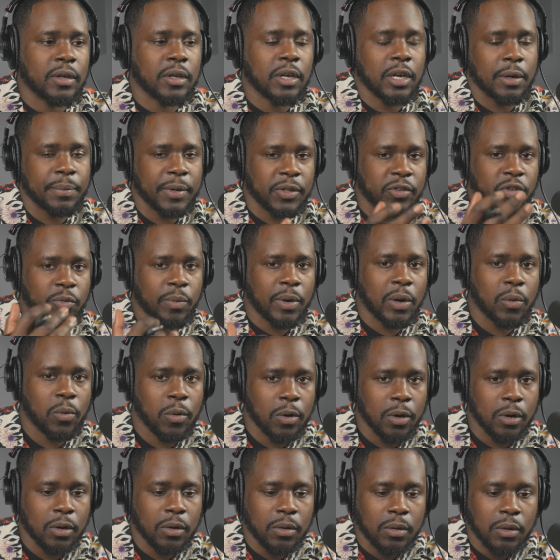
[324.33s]
Come into my
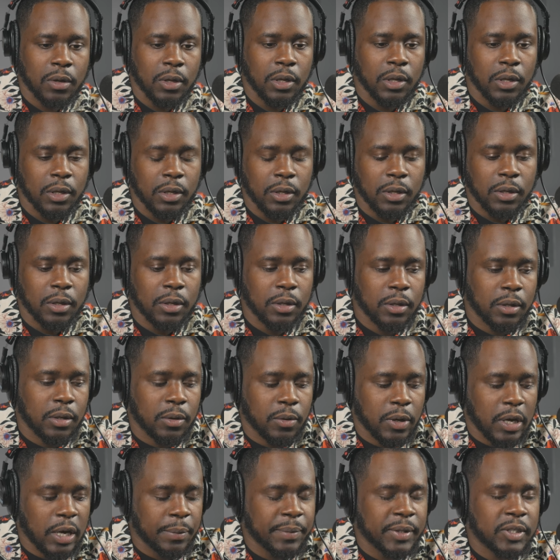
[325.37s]
world,
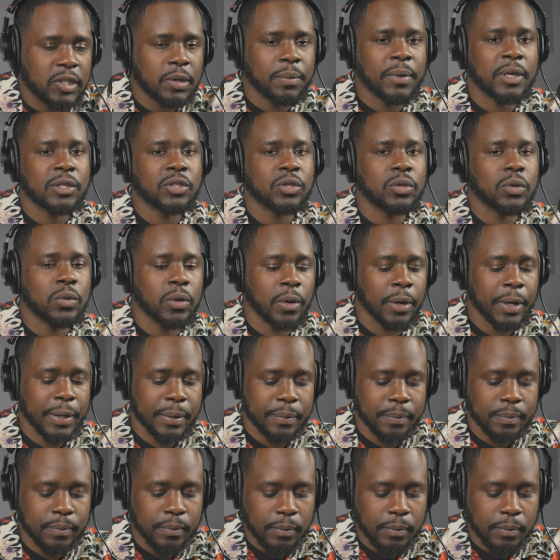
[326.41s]
come into my story.